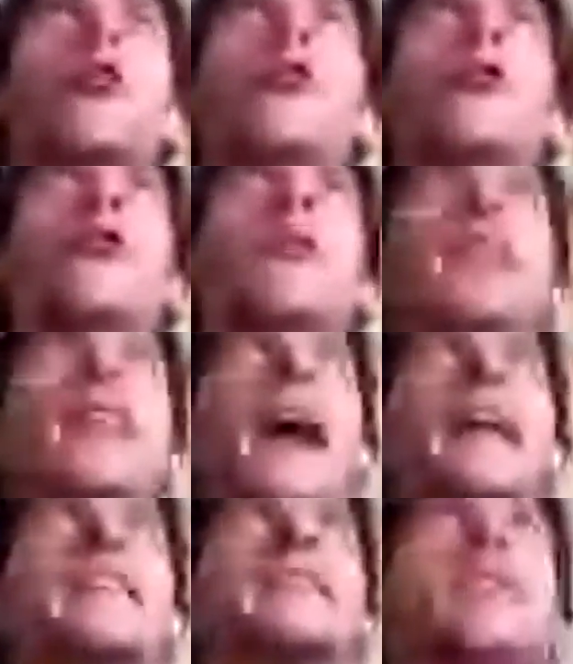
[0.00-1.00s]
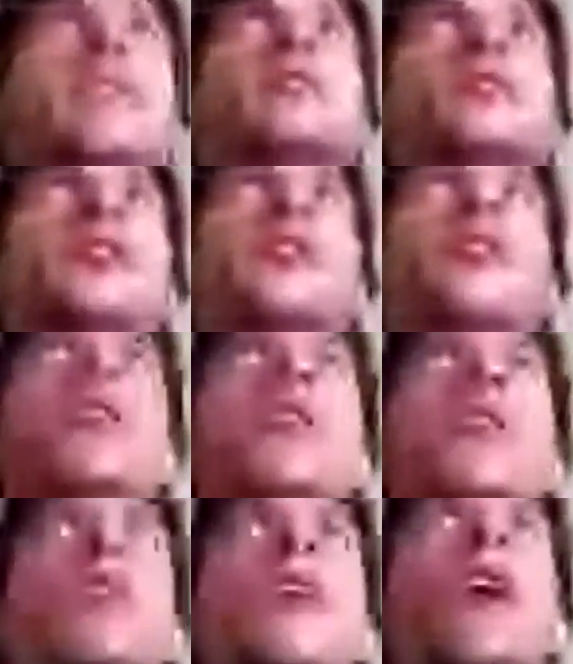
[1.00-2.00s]
relaxation
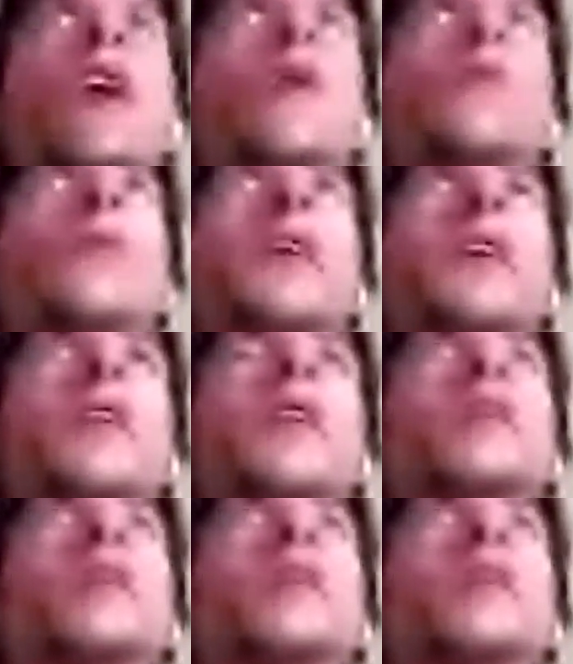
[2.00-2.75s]
are we